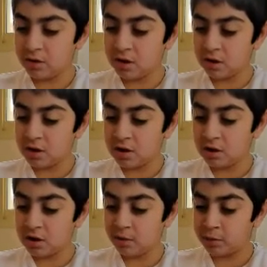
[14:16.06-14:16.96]

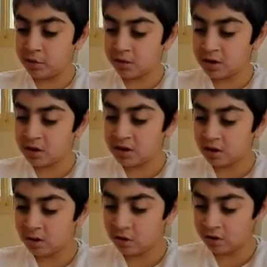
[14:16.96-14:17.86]
agenda emphasizes a
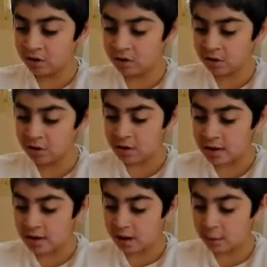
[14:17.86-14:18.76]
holistic
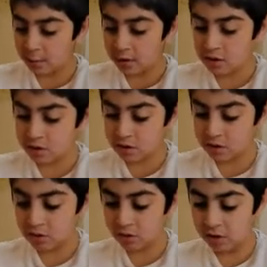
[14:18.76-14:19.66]
approach
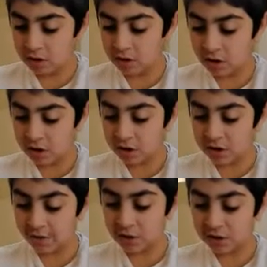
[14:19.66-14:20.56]
to
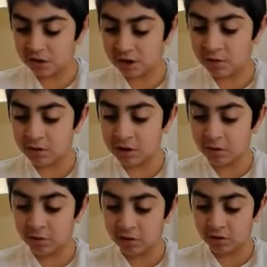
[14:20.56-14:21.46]
achieving Sustainable
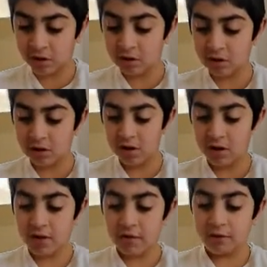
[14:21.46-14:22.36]
Development Goals
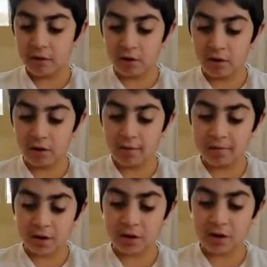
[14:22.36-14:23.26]
for all.
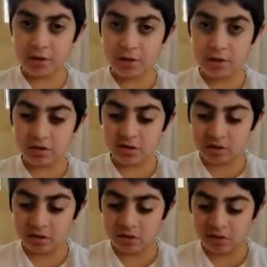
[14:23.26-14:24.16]
Some of these
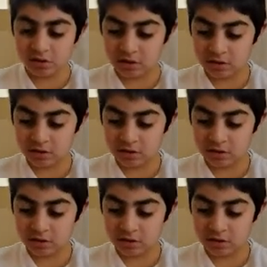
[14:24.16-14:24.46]
goals